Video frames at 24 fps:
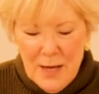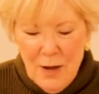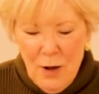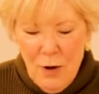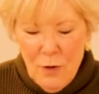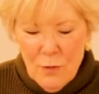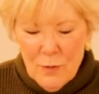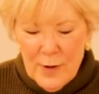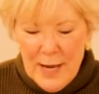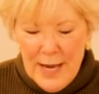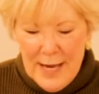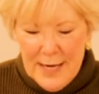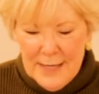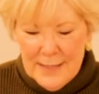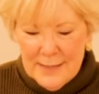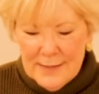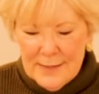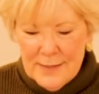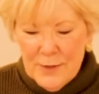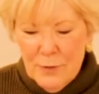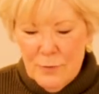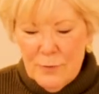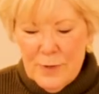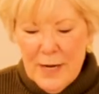Okay,
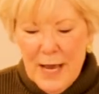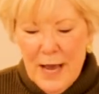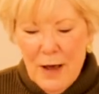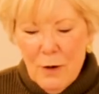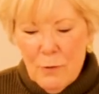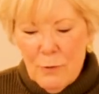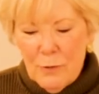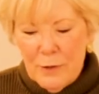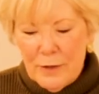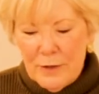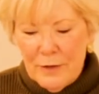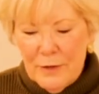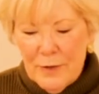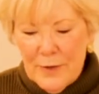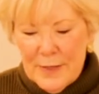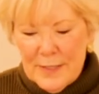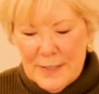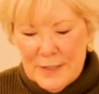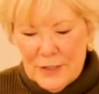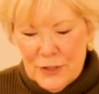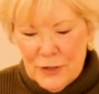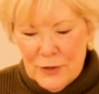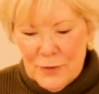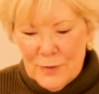so now we're
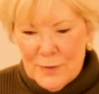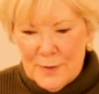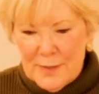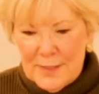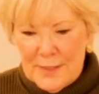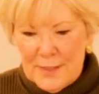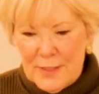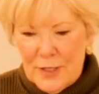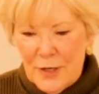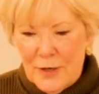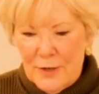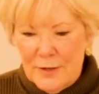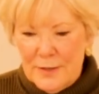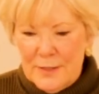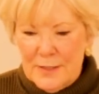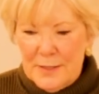going to start